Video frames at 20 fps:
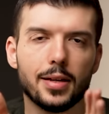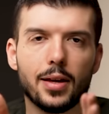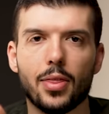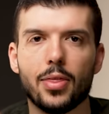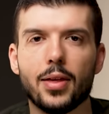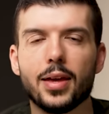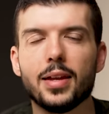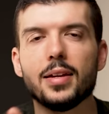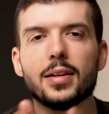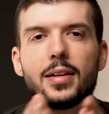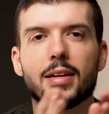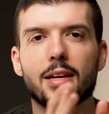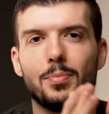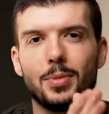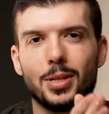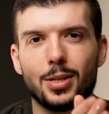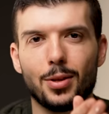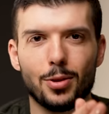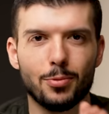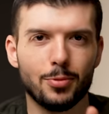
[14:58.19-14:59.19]
They didn't get
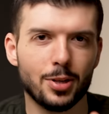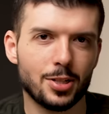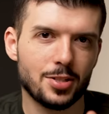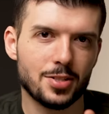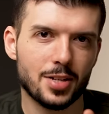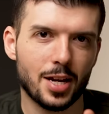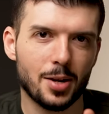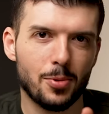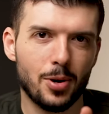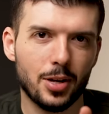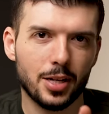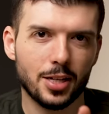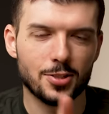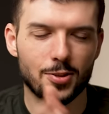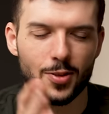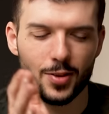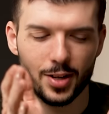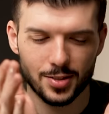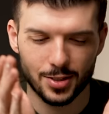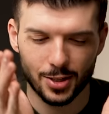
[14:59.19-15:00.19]
me to the riches I wanted.
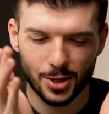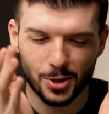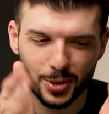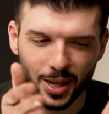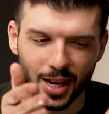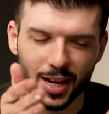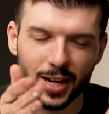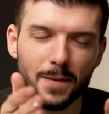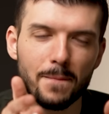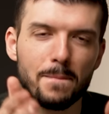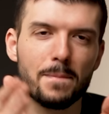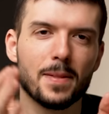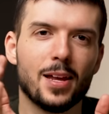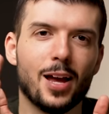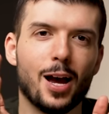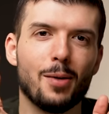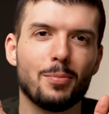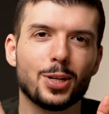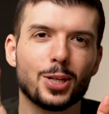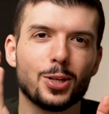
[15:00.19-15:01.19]
So then I said, okay,
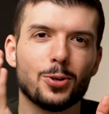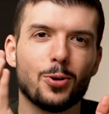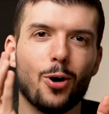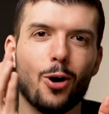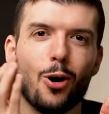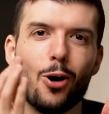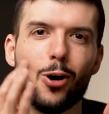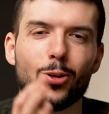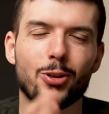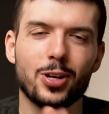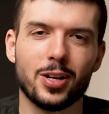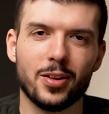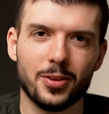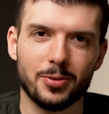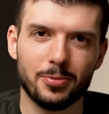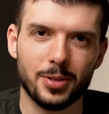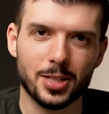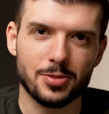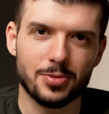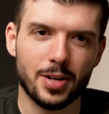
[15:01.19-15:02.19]
I'm gonna go all in on
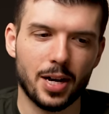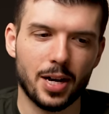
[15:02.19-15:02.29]
the rich